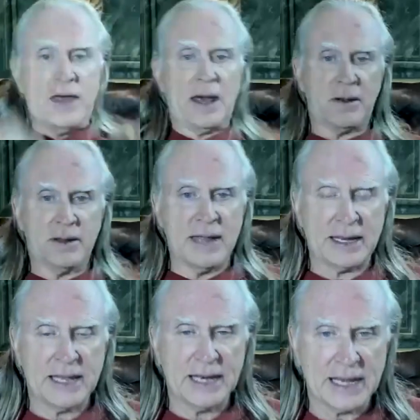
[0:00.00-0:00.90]
that
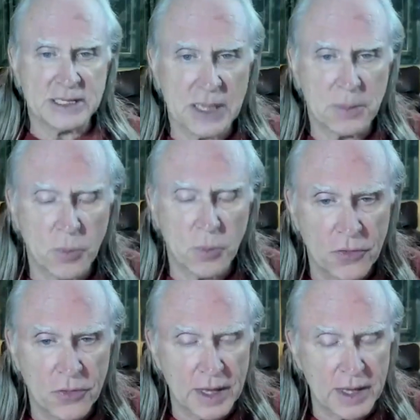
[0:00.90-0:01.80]
that connects up
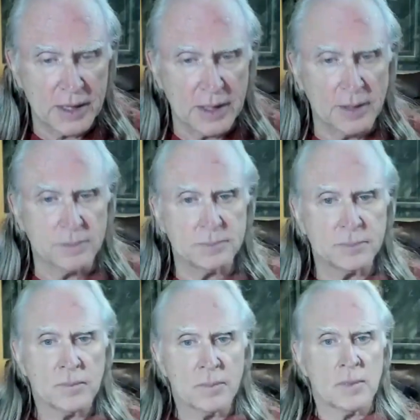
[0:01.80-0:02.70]
with the uh,
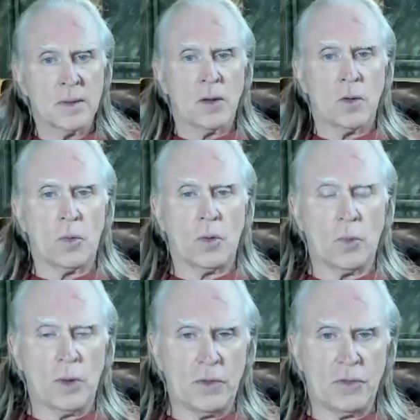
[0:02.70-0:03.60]

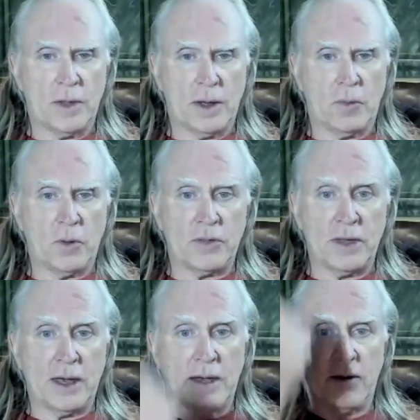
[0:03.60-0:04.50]
with uh, with
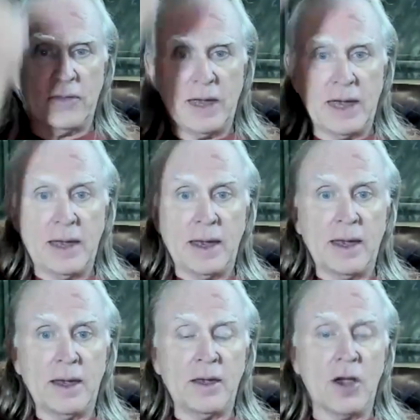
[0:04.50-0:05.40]
the the
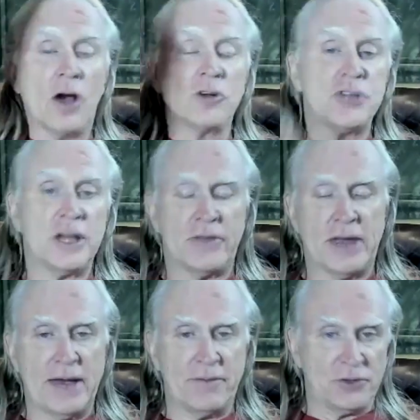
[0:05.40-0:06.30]
Qi of the
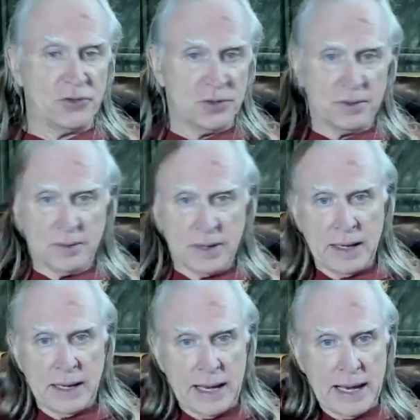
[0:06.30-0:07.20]
heavens,
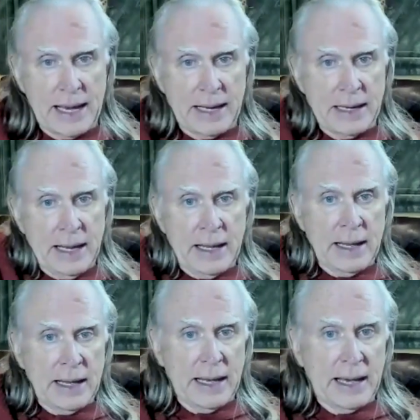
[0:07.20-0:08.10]
and
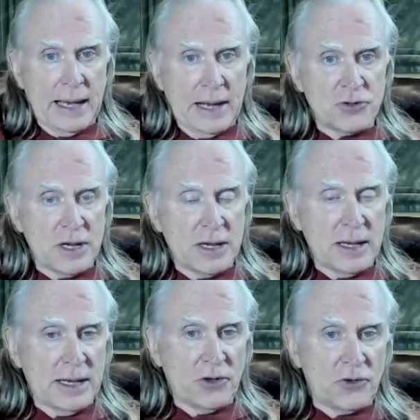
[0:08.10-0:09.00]
uh, energy
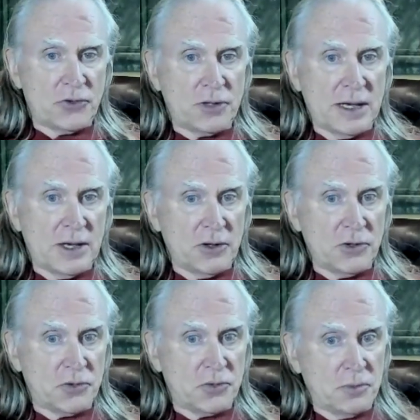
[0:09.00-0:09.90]
is
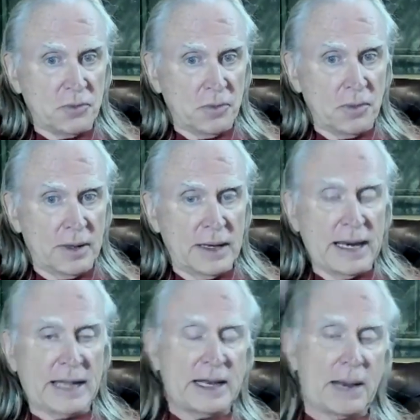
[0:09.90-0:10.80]
is
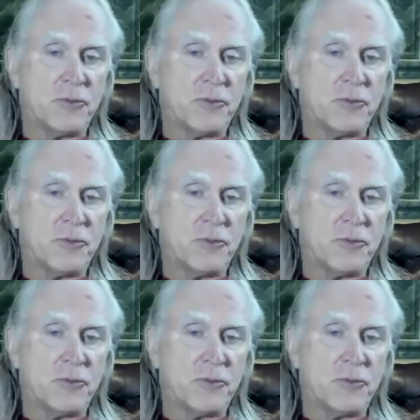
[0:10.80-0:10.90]
connected